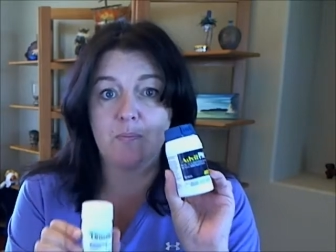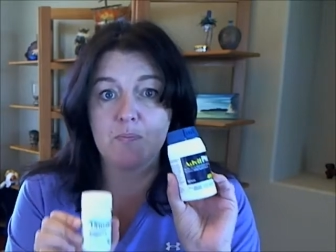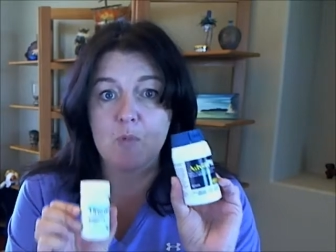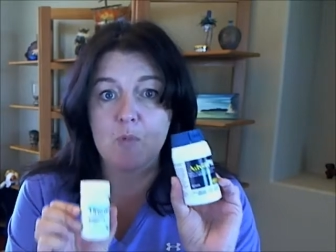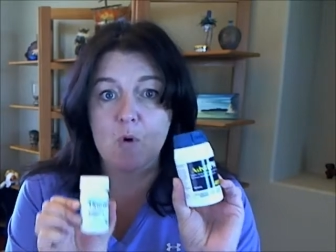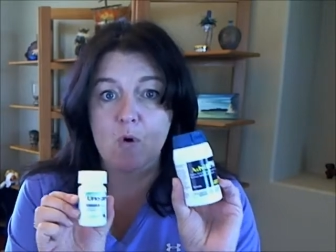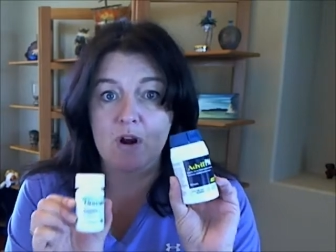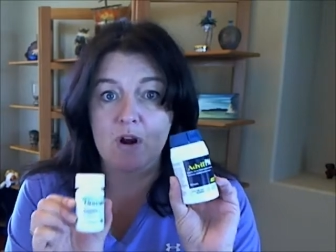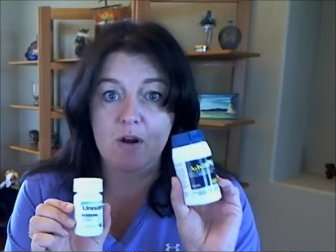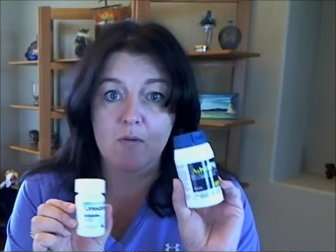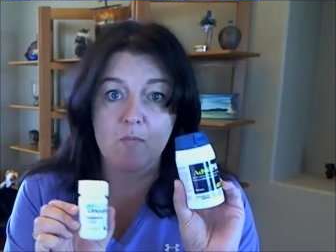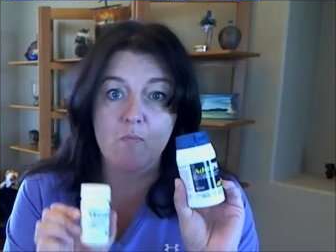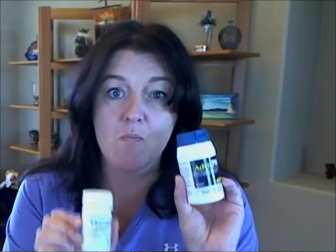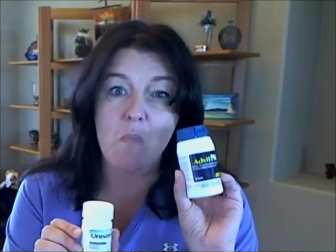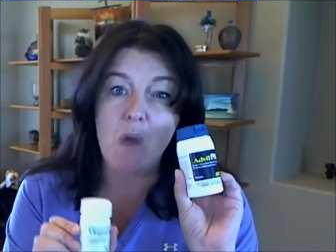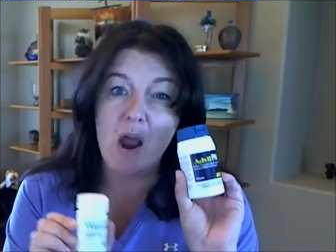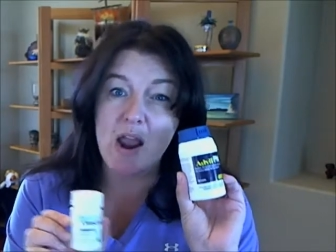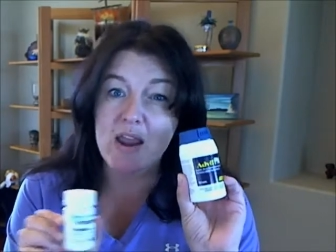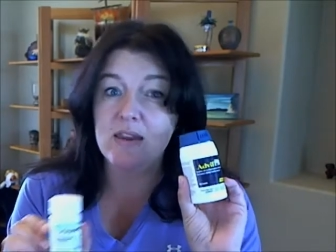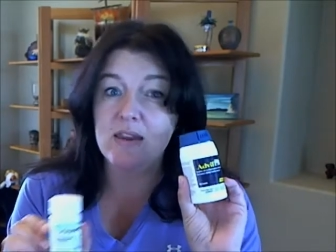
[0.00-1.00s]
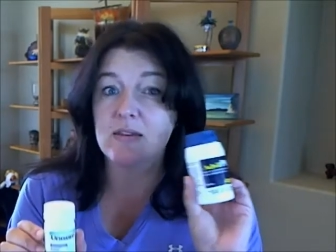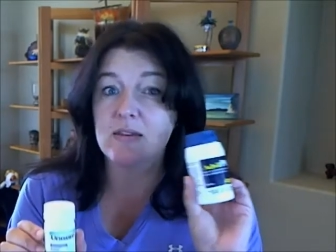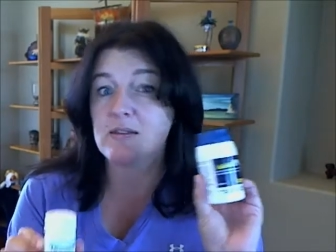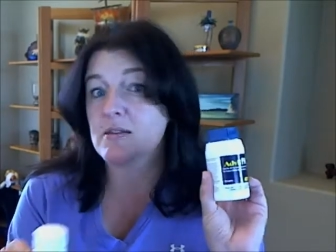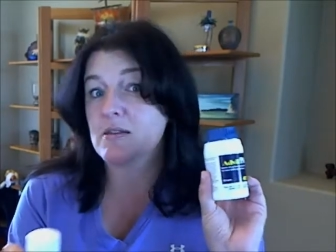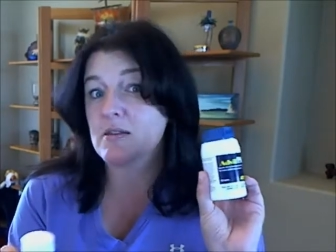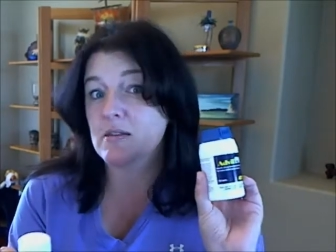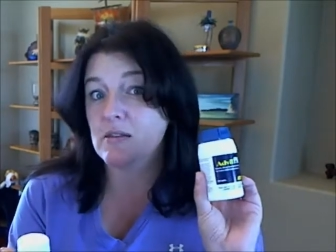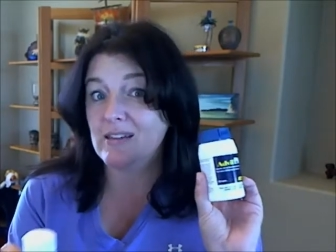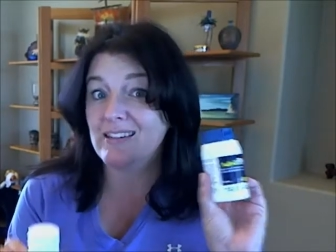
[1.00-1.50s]
or
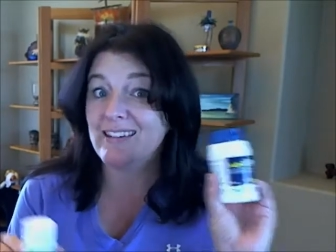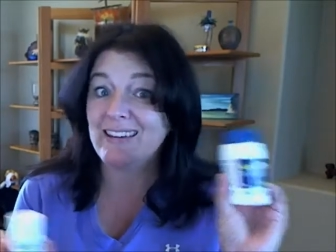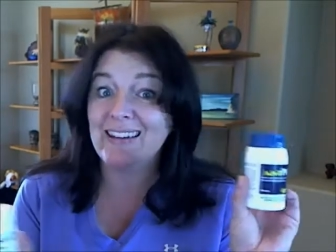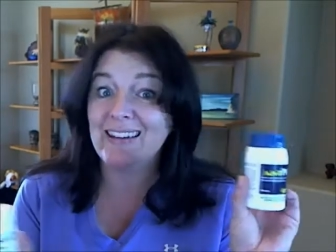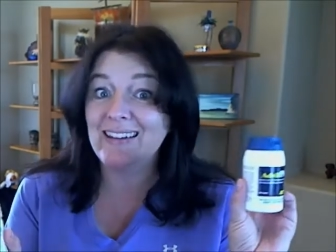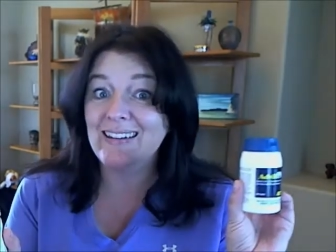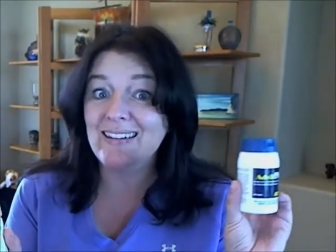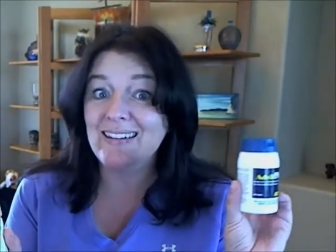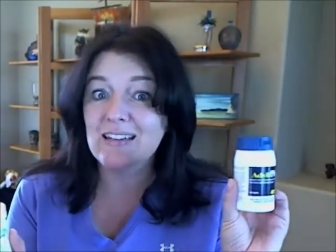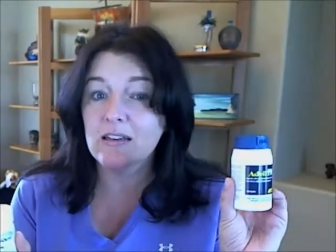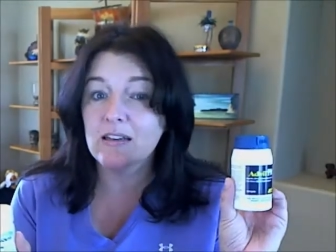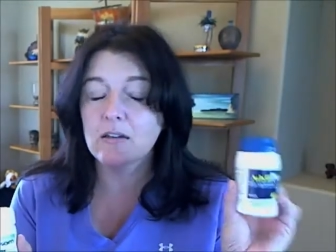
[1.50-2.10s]
might need.